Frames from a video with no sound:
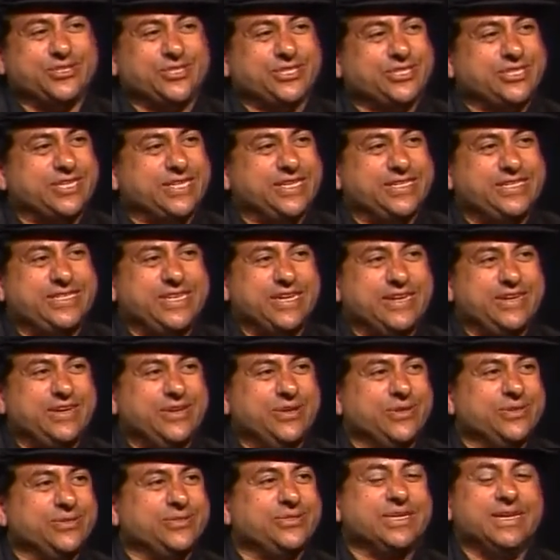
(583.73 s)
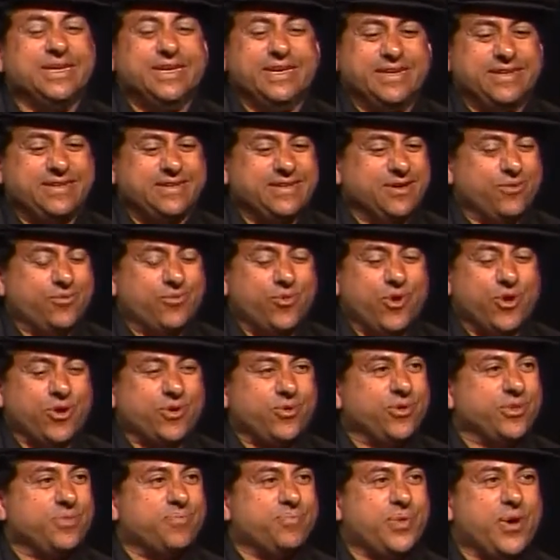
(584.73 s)
just continues to
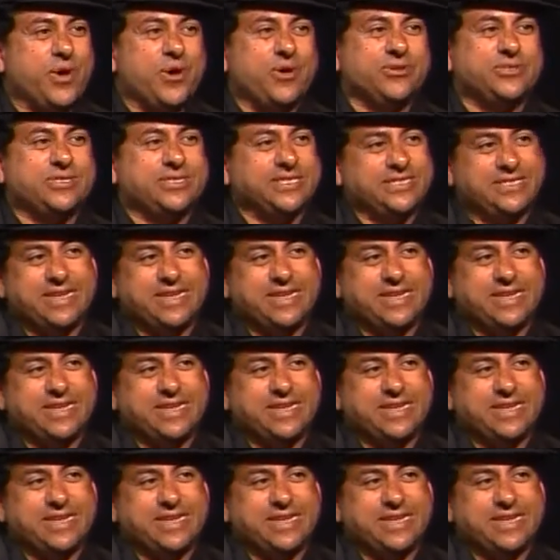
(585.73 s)
work with boats.